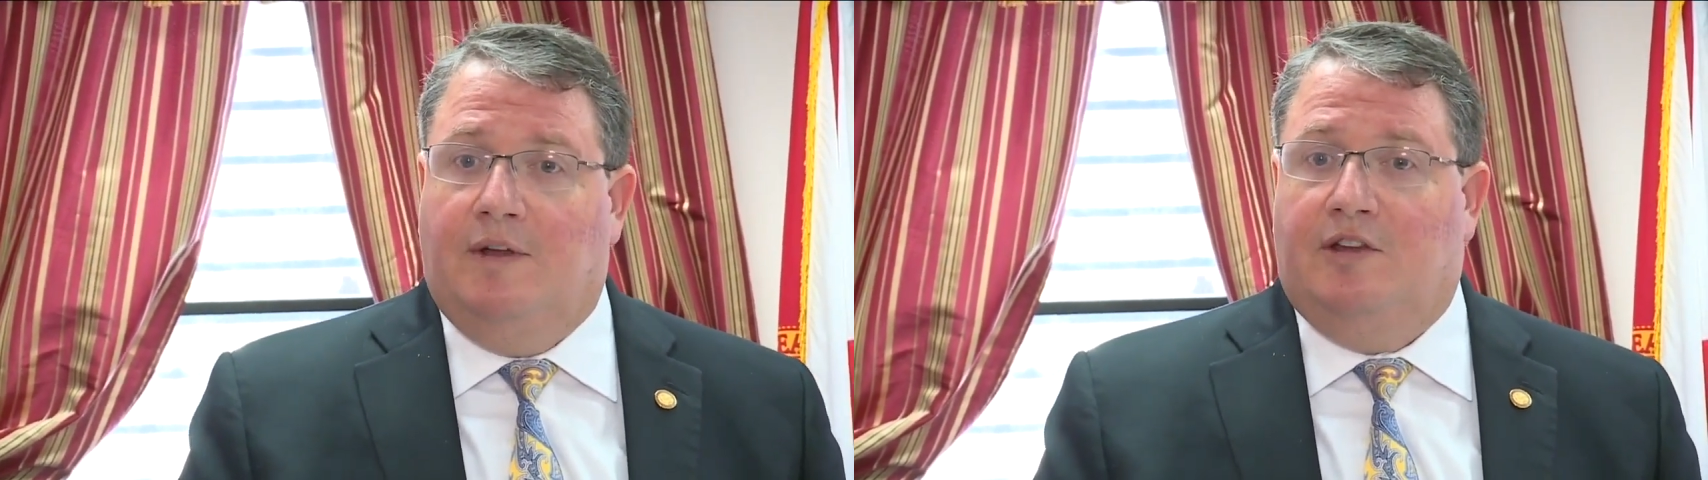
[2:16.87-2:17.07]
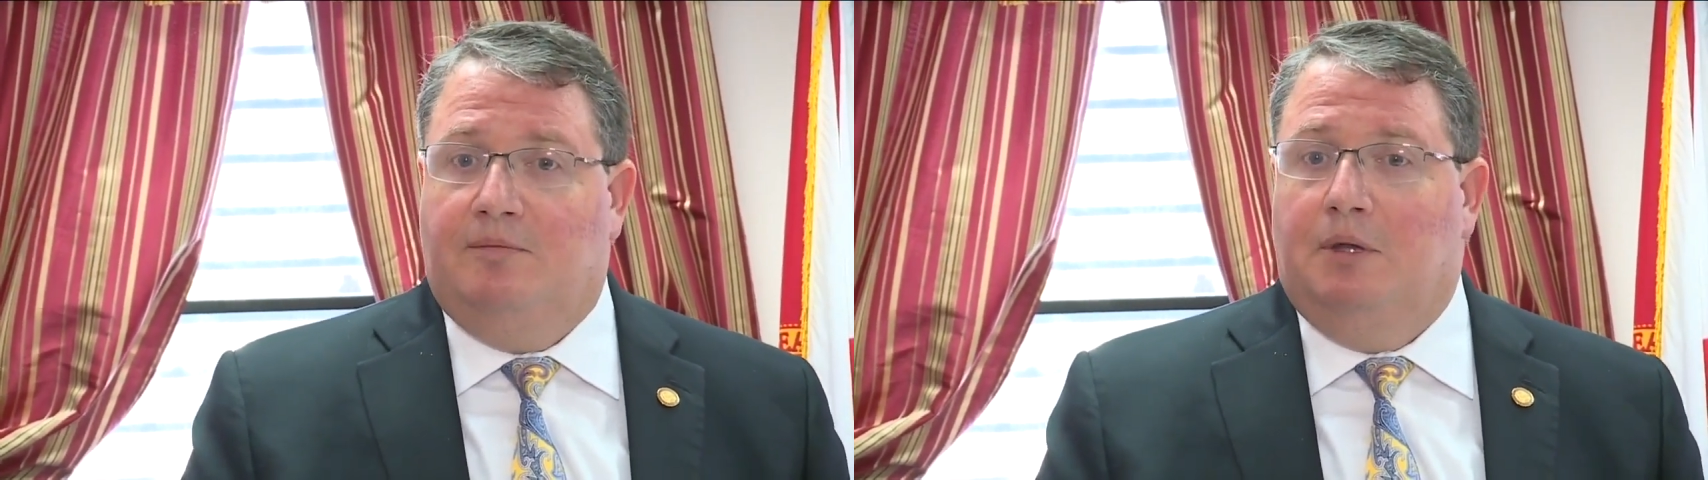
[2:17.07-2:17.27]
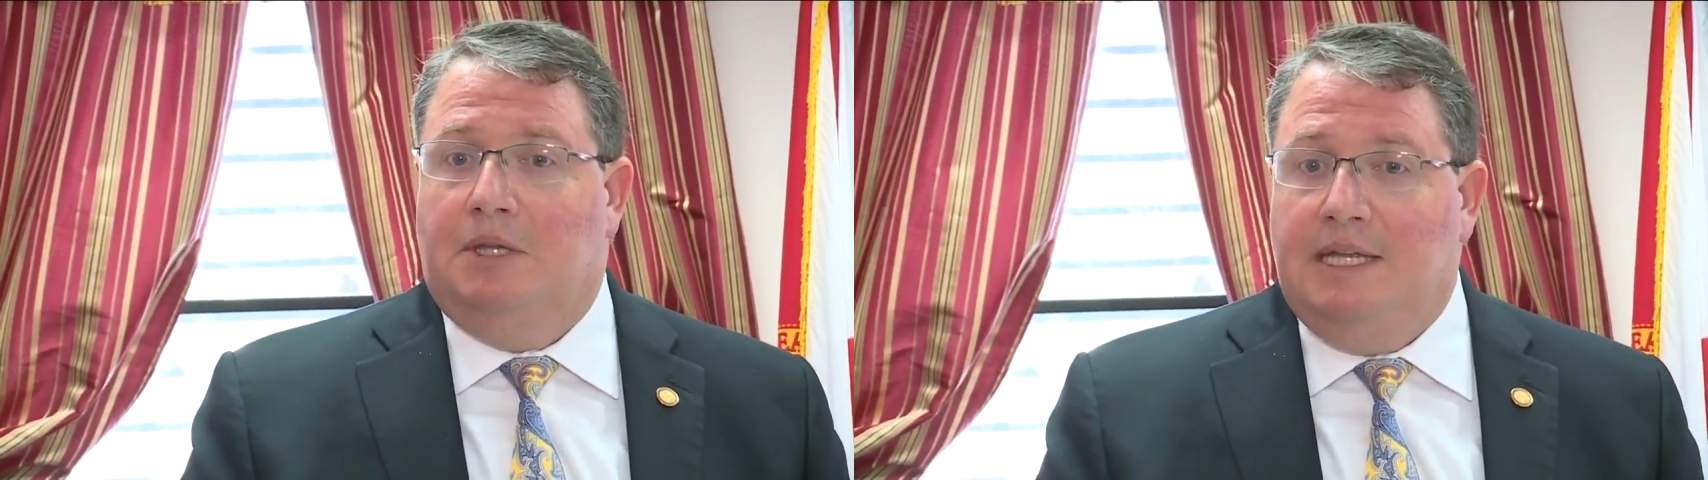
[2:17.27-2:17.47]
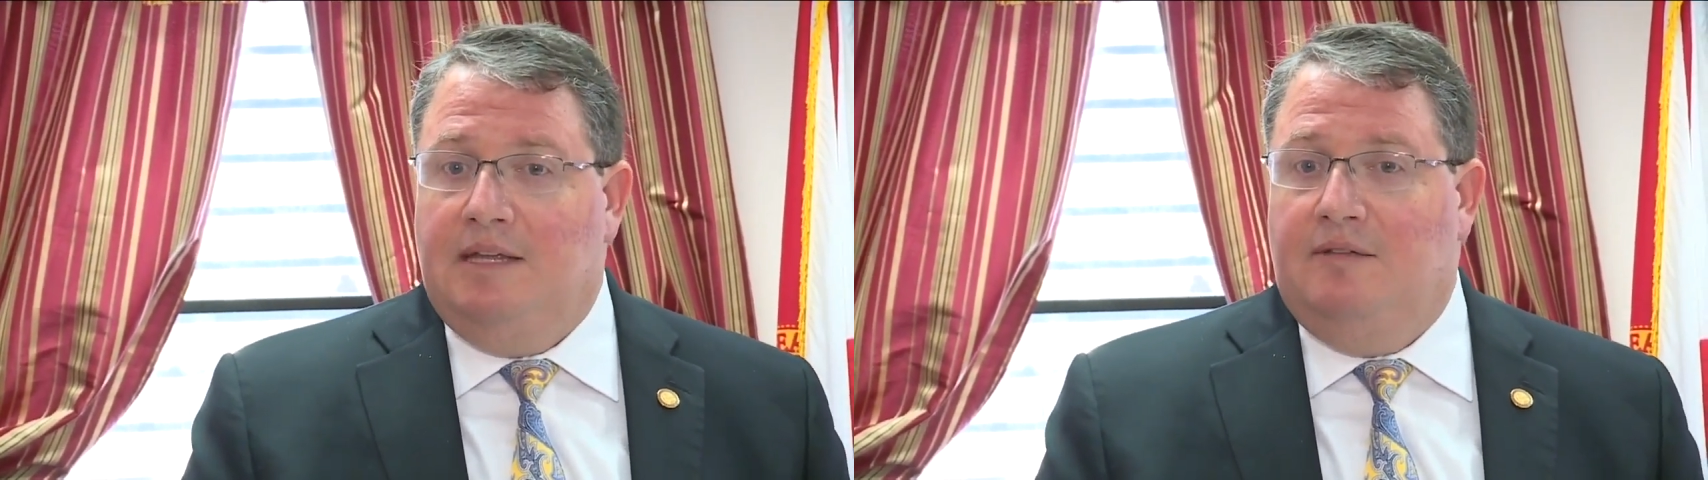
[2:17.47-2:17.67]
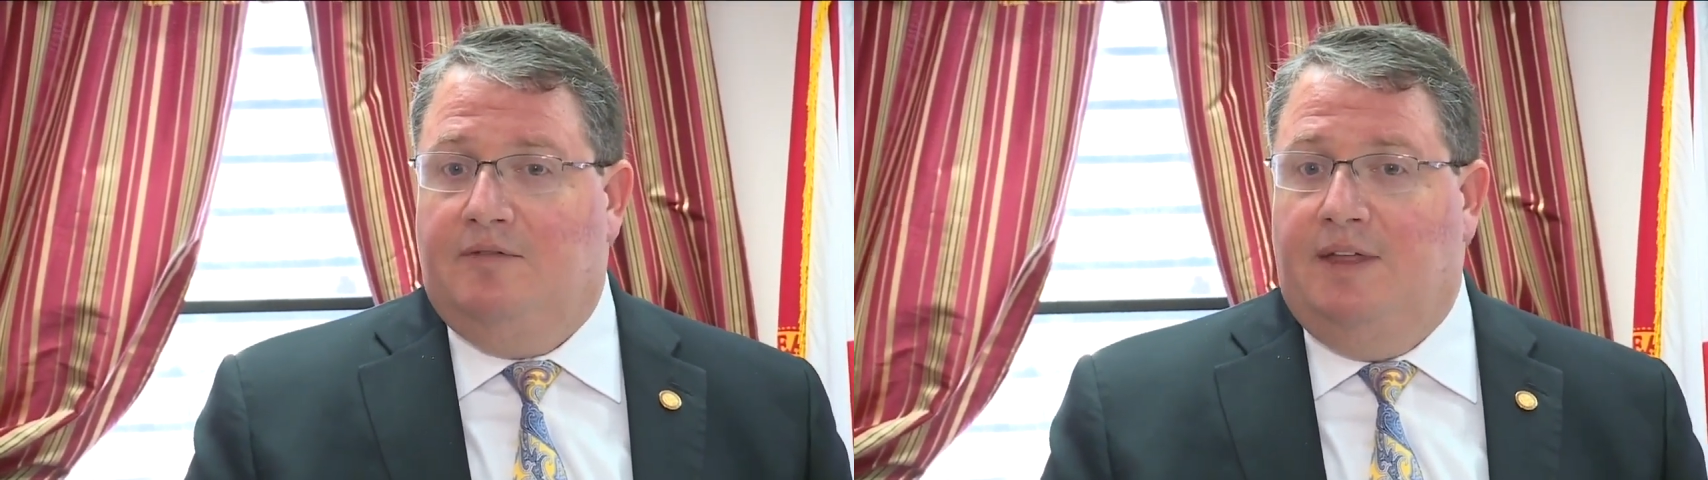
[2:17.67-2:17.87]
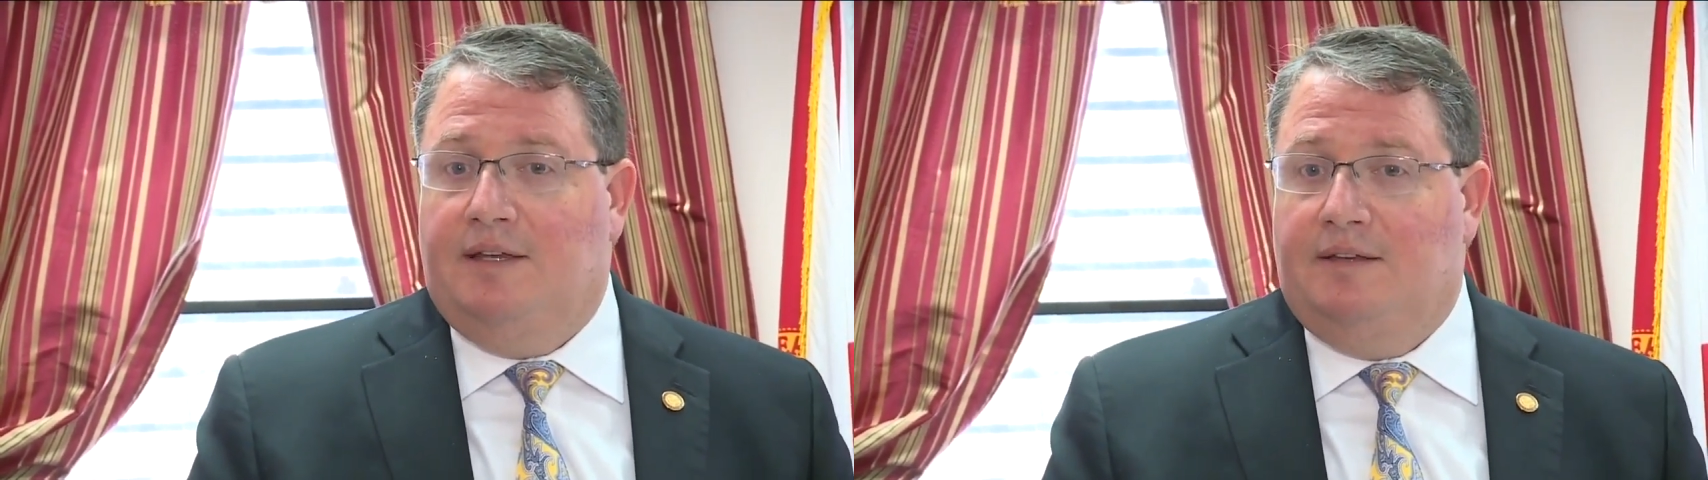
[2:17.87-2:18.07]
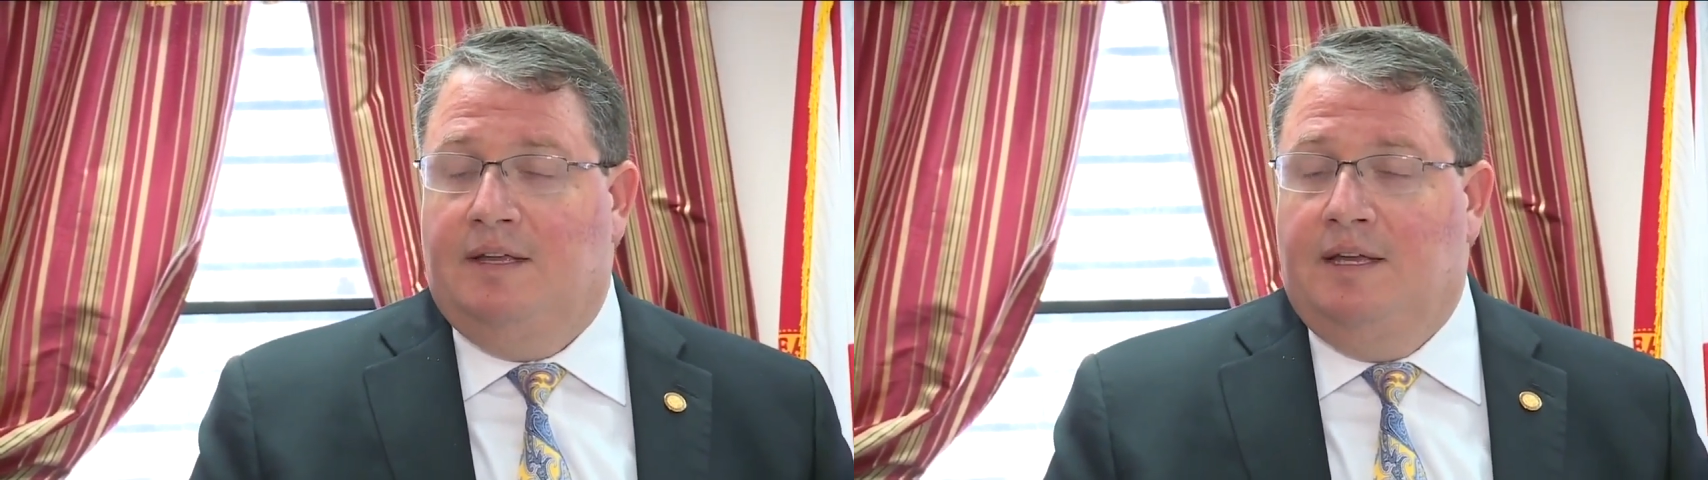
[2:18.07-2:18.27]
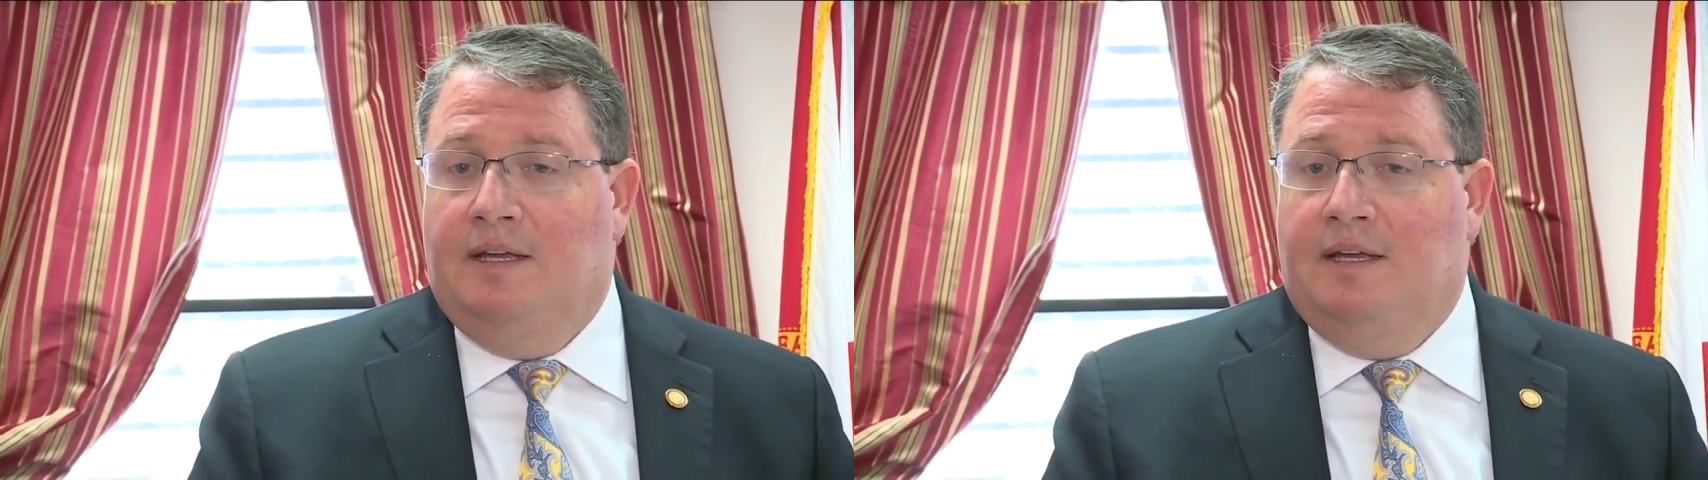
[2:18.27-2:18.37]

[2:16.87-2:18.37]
us believe that